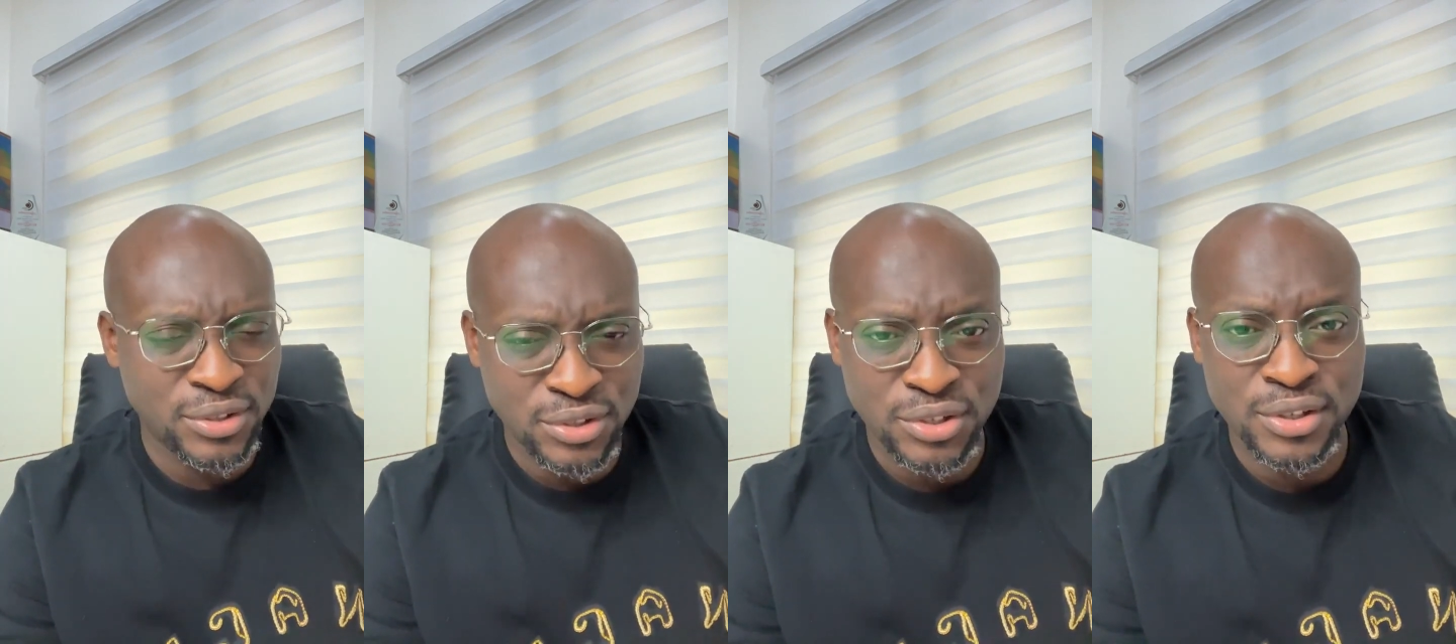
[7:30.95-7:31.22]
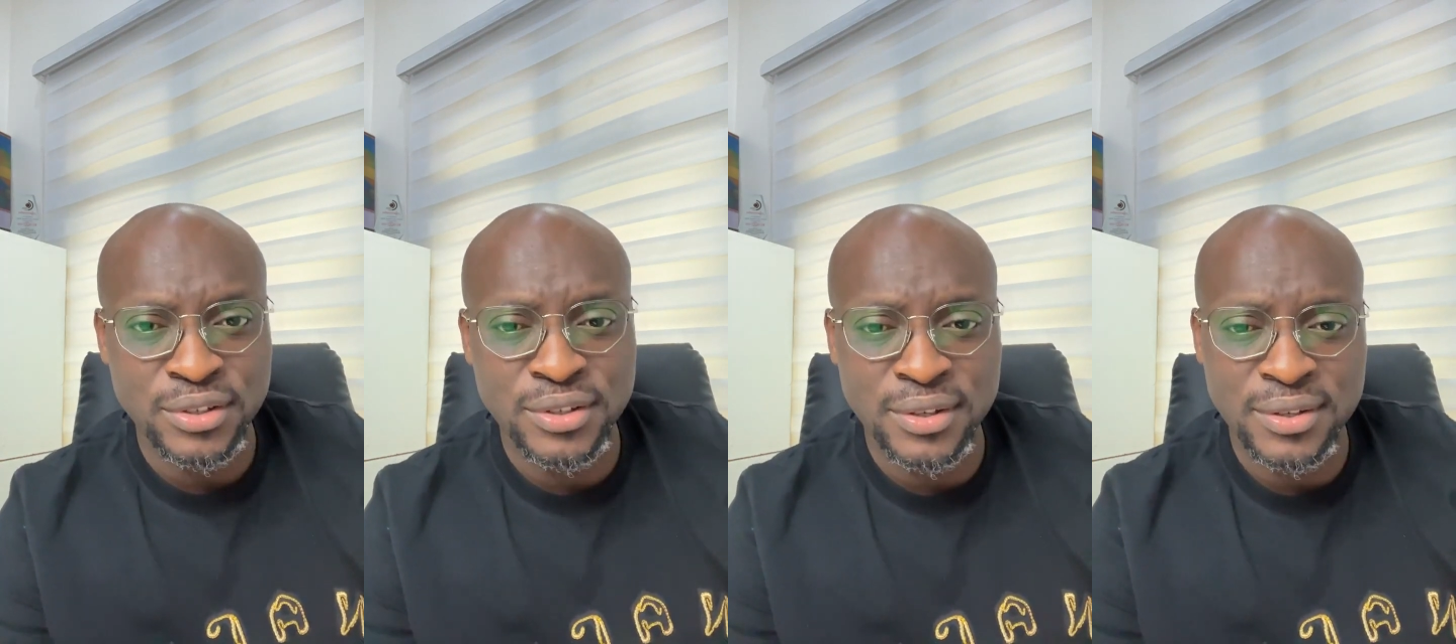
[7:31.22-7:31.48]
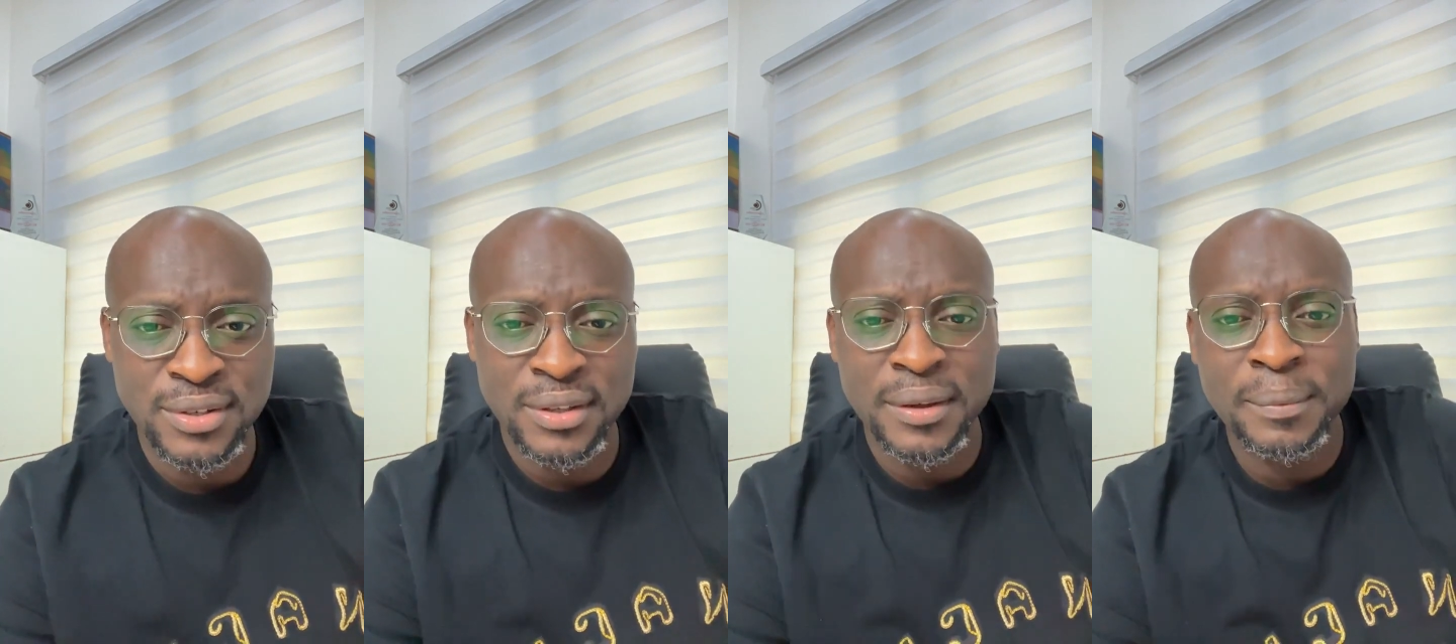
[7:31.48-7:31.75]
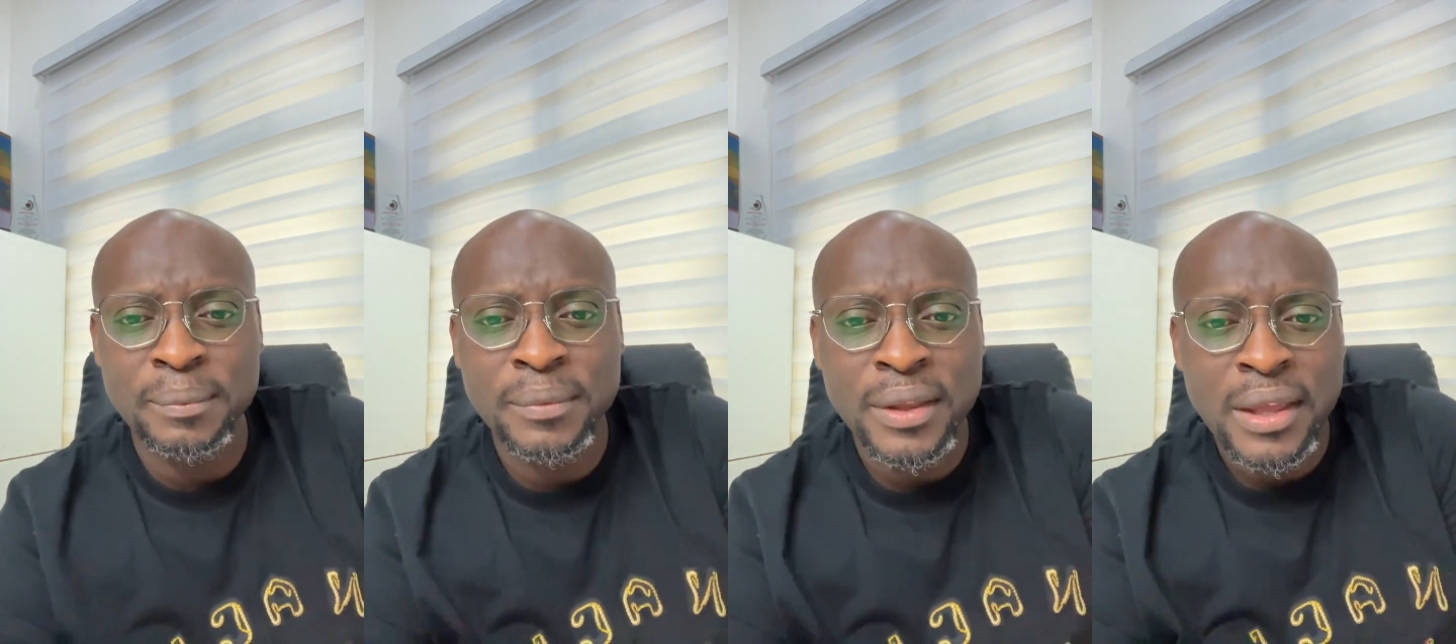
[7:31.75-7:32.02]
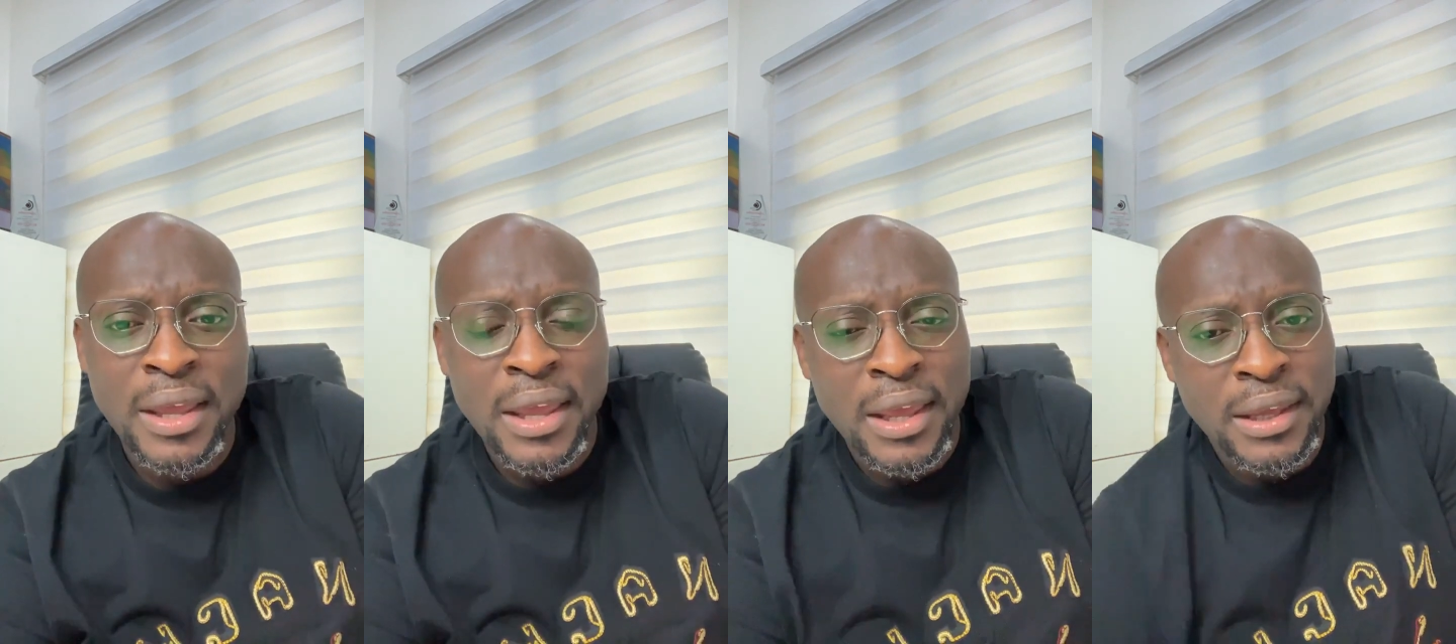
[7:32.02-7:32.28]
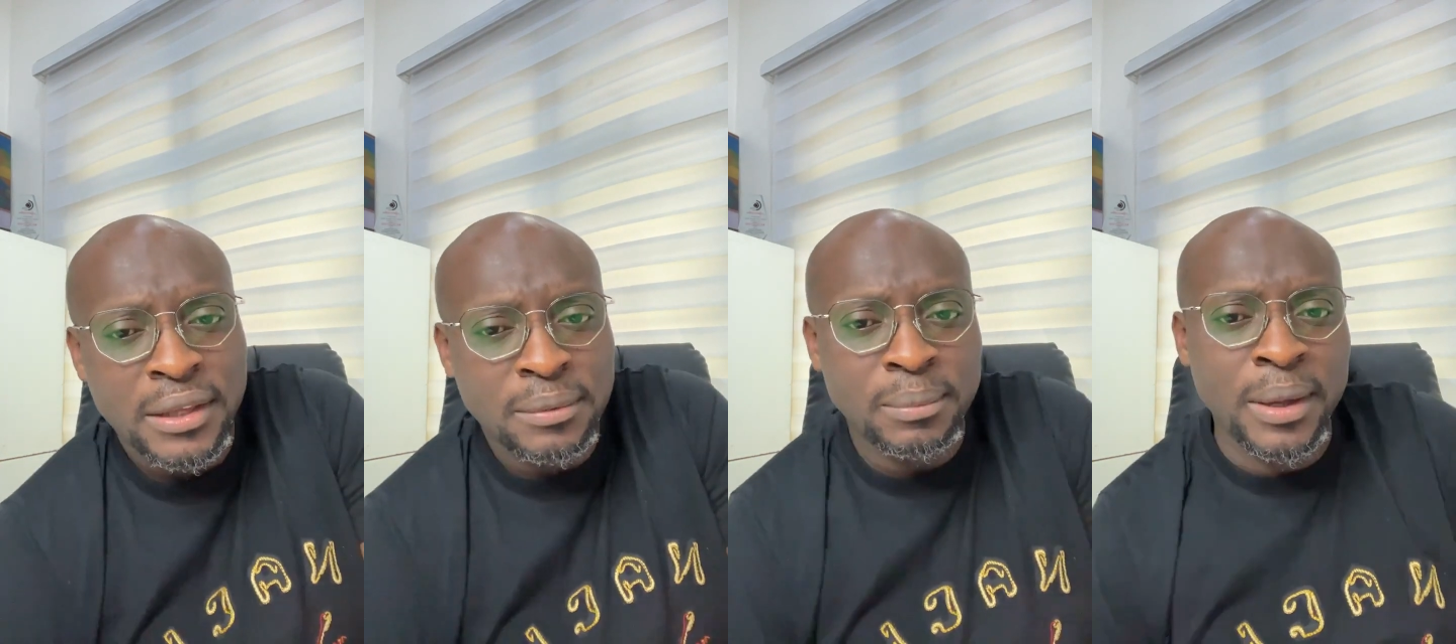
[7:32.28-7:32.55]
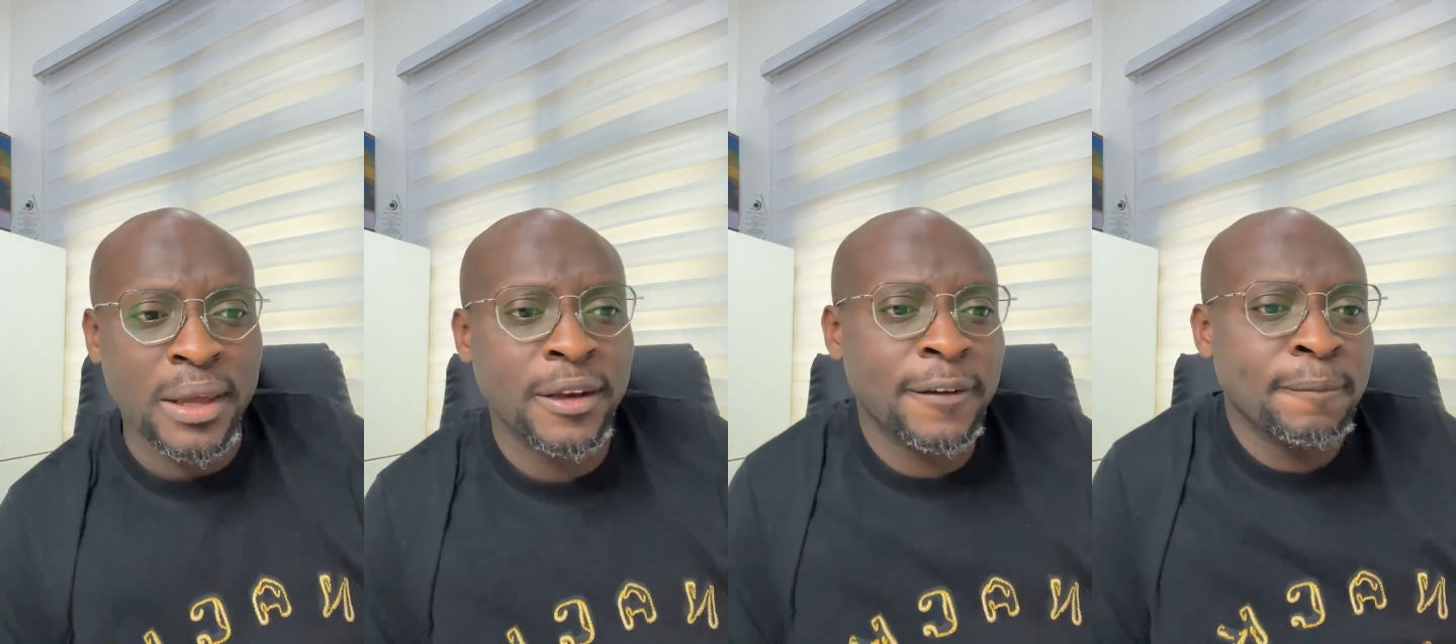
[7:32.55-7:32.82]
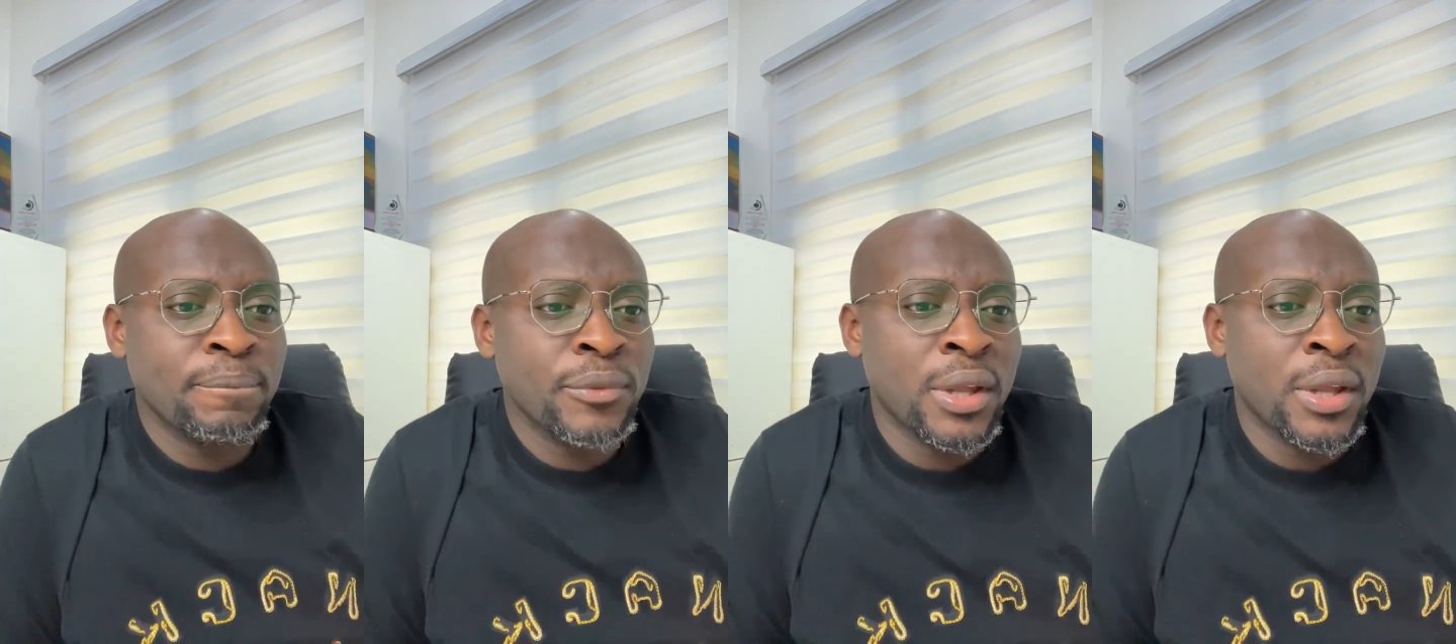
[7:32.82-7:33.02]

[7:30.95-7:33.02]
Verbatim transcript: In Jesus' name, amen.